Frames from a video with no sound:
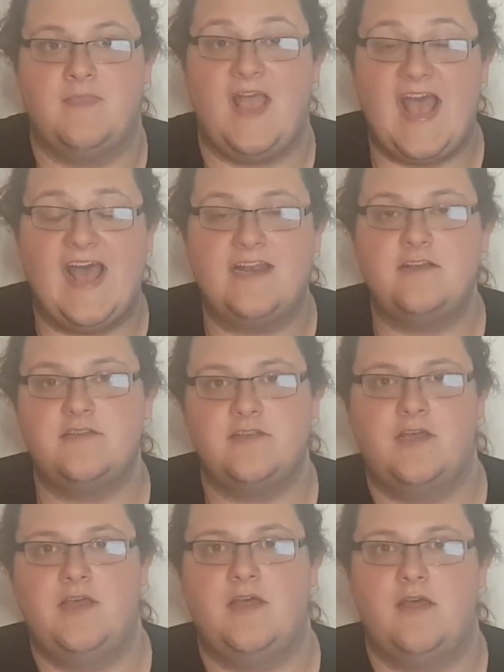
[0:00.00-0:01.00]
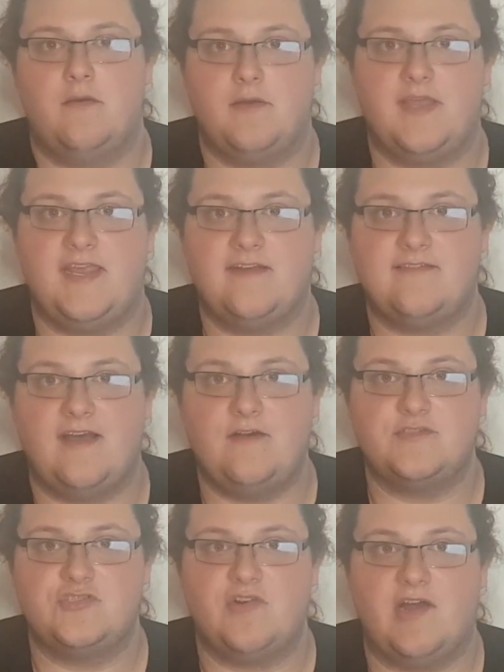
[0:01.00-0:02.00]
And he can tell
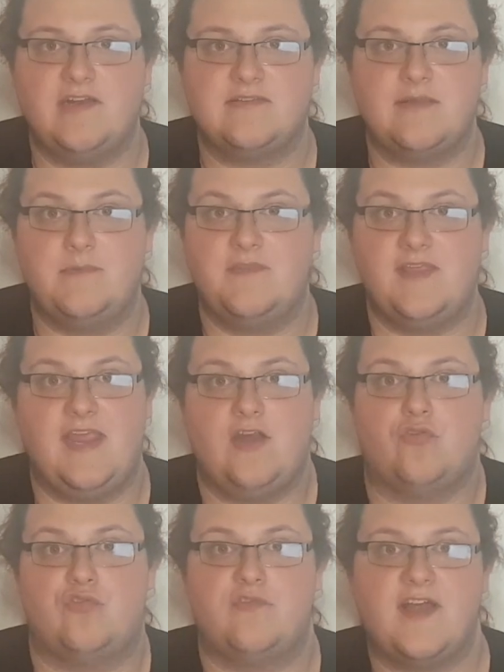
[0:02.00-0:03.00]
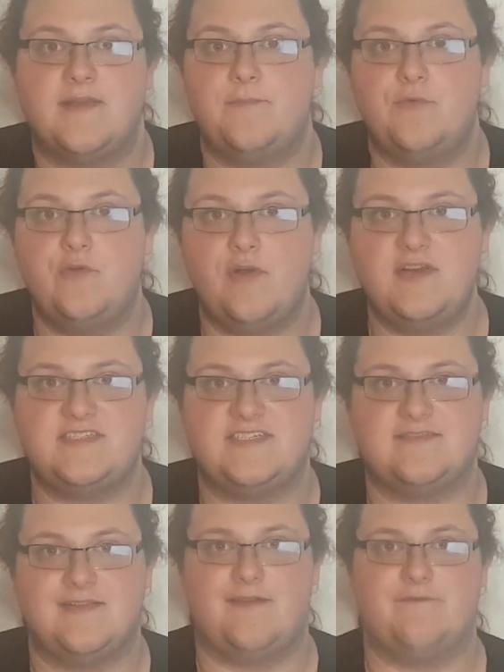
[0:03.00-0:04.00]
Triana some of the incredible knowledge
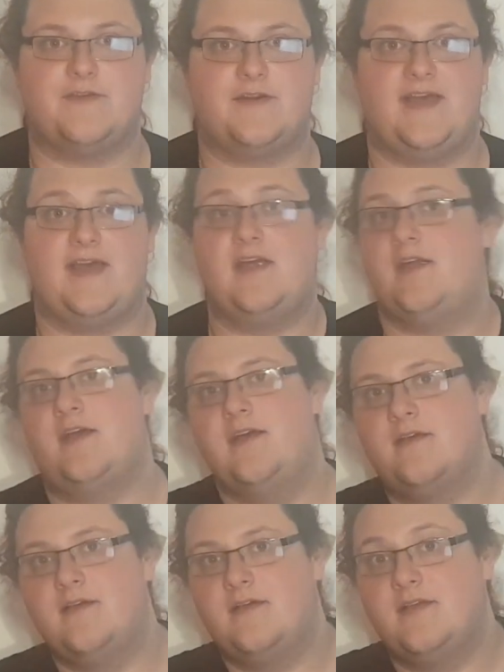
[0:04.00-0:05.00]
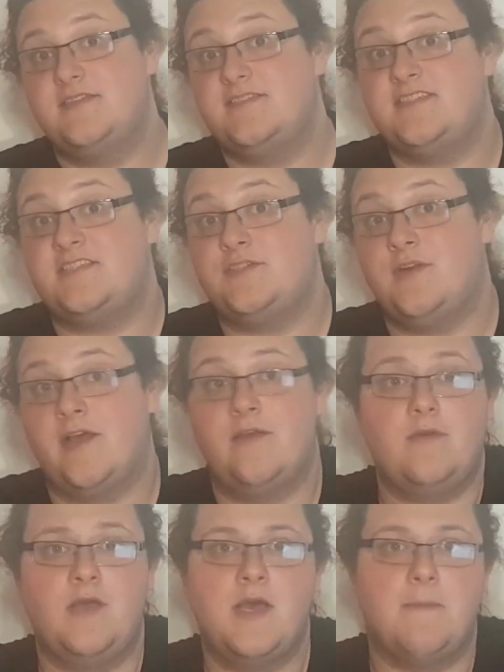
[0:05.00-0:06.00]
he's learnt for it. Did you
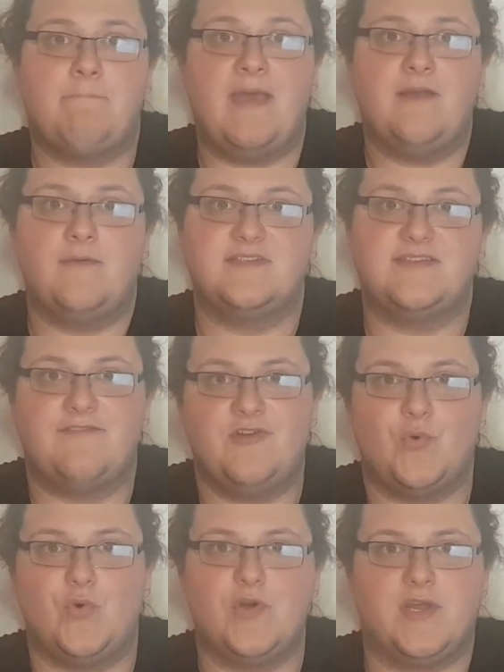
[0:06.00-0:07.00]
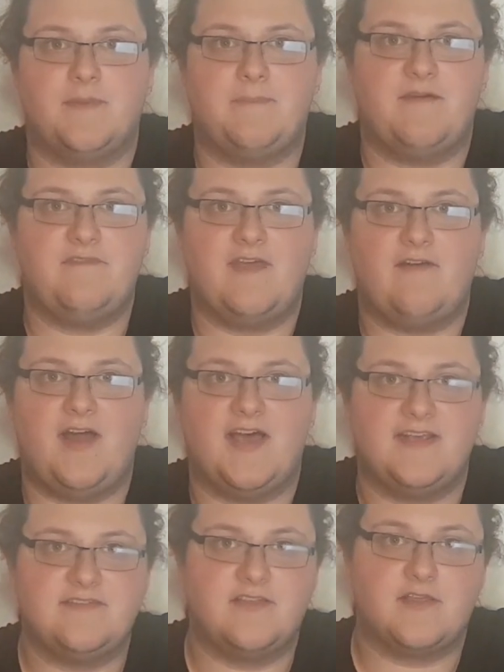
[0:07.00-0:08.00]
know? Penguins have an organ above their
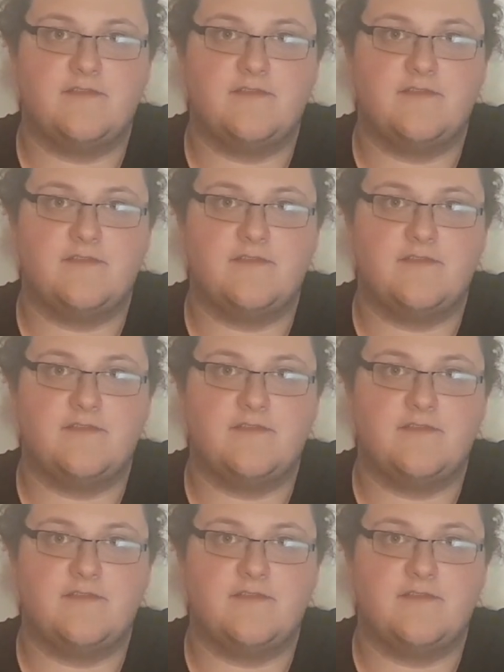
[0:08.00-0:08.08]
eyes that